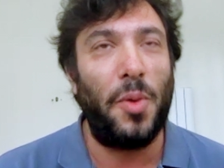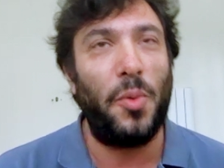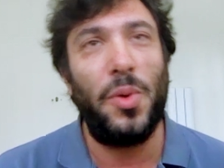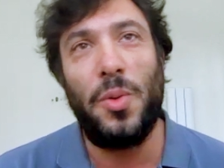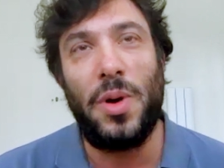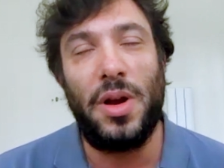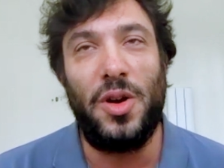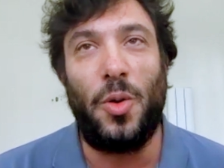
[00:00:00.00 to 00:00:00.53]
we
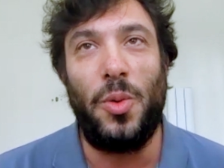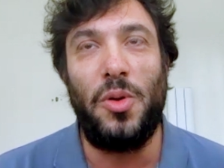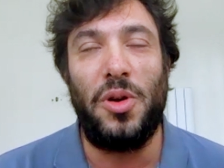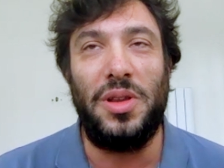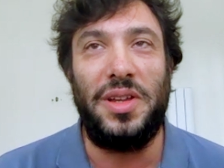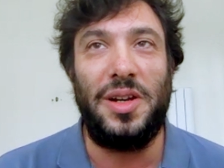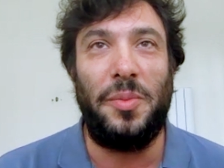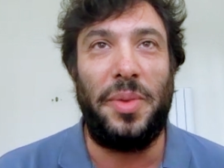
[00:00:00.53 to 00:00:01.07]
were a
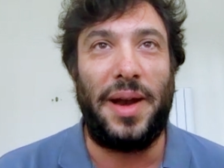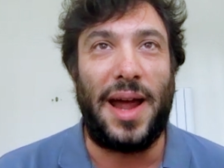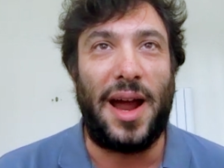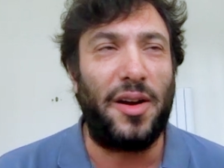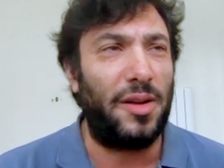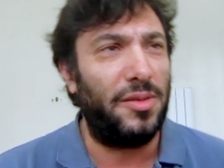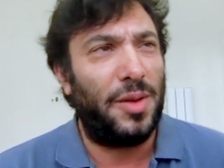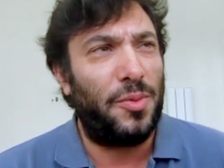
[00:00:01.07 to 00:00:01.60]
little bit
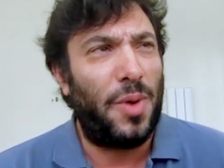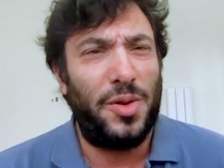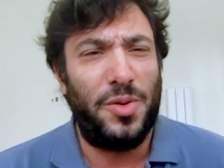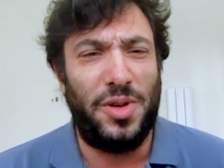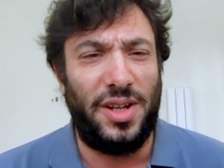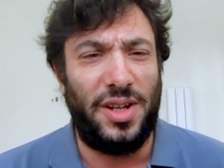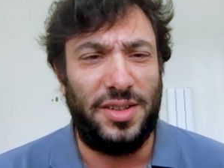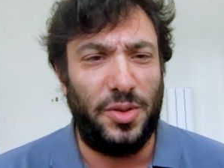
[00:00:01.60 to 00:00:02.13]
arrogant. Why do we
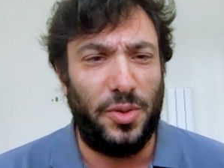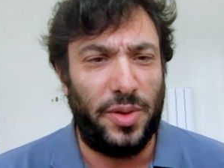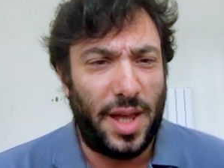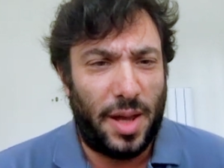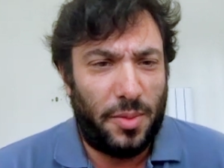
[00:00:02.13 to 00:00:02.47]
need to do that?